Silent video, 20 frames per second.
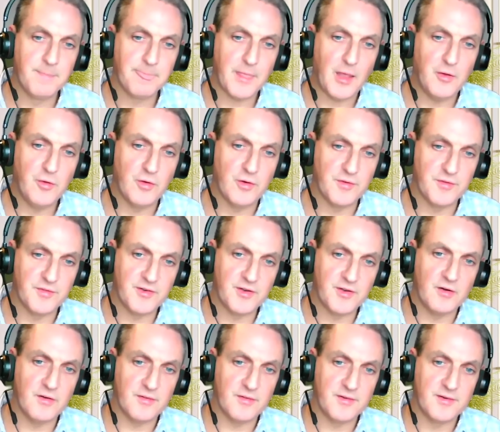you can
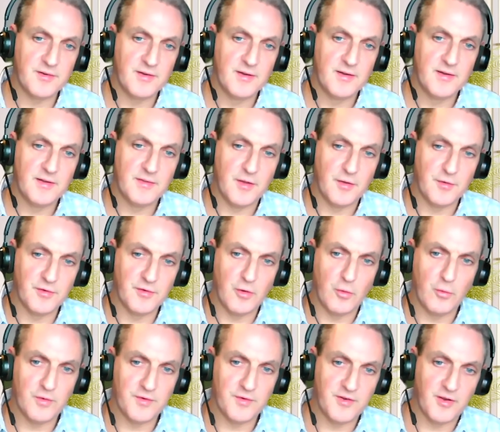start those
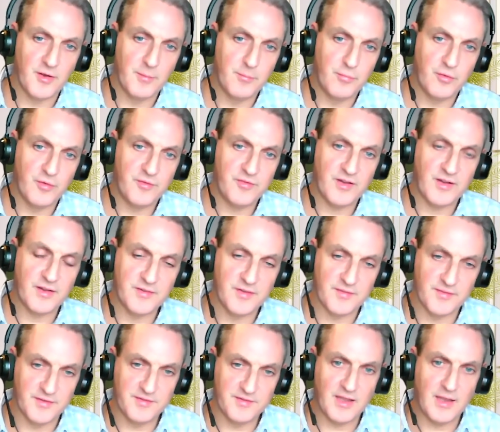longer term projects at
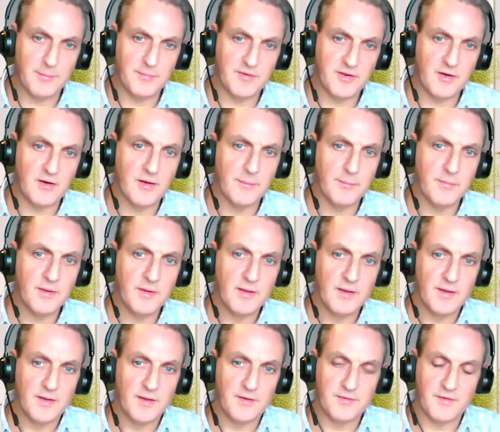the same time,
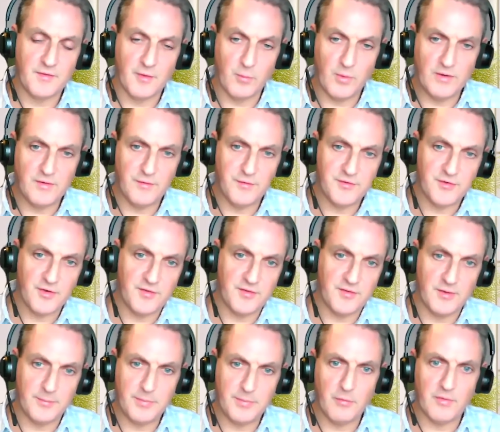so that when you started
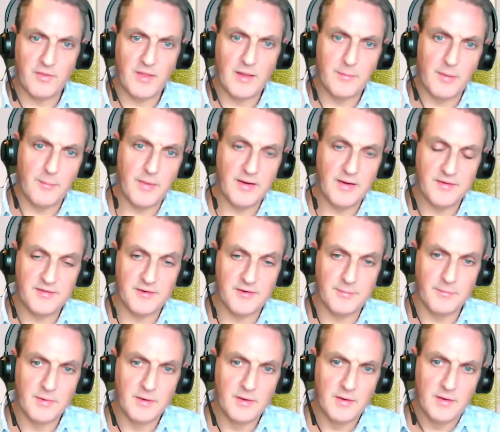to build that
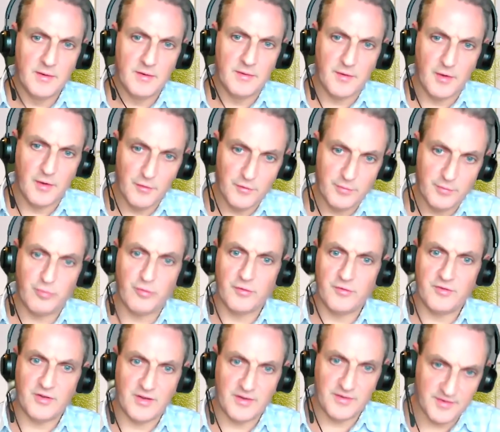momentum, those
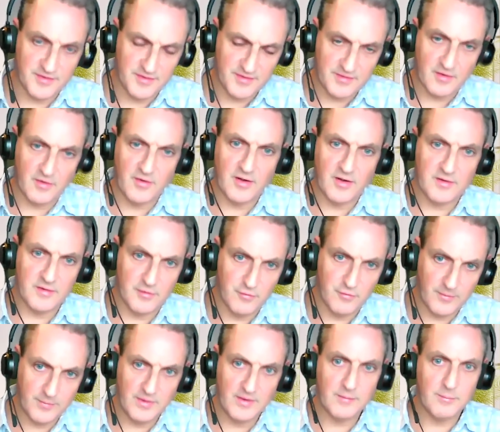projects are starting to
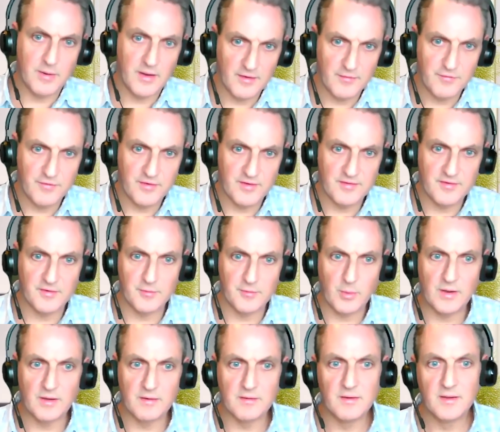drip in benefits as
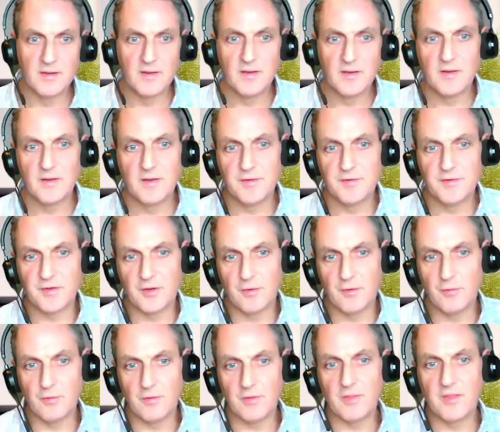well.
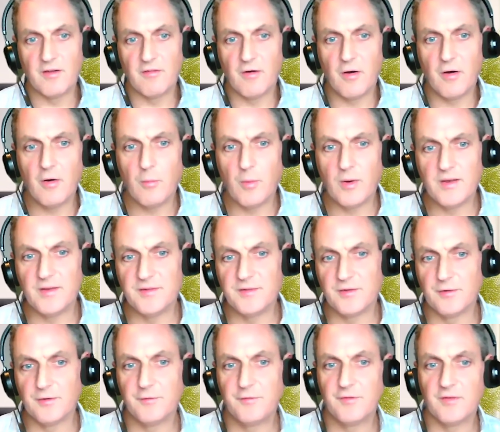So there are ways
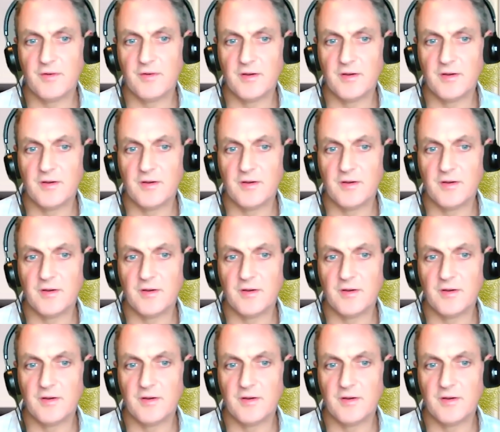of